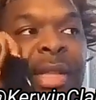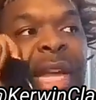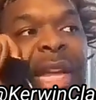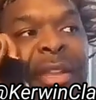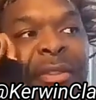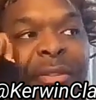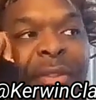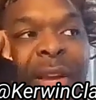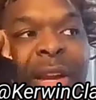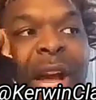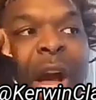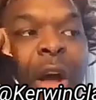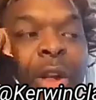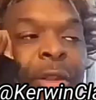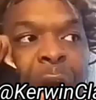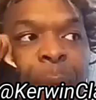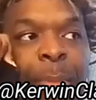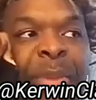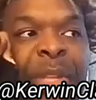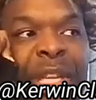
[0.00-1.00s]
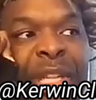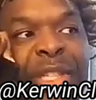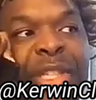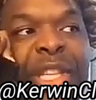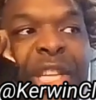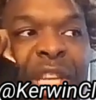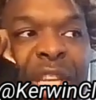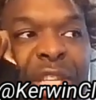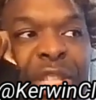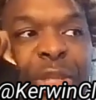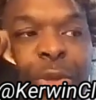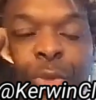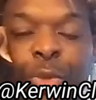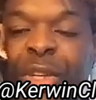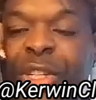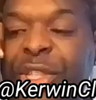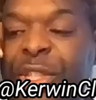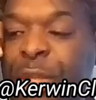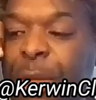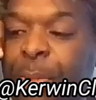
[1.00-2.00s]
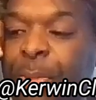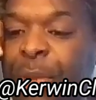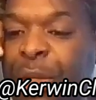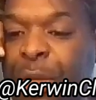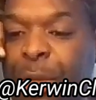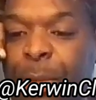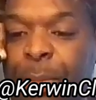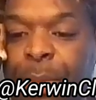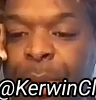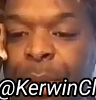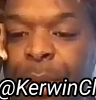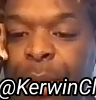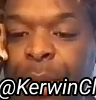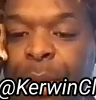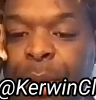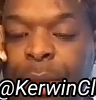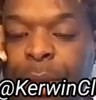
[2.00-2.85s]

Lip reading: Thanks for calling up this Keisha. What's up, pimp?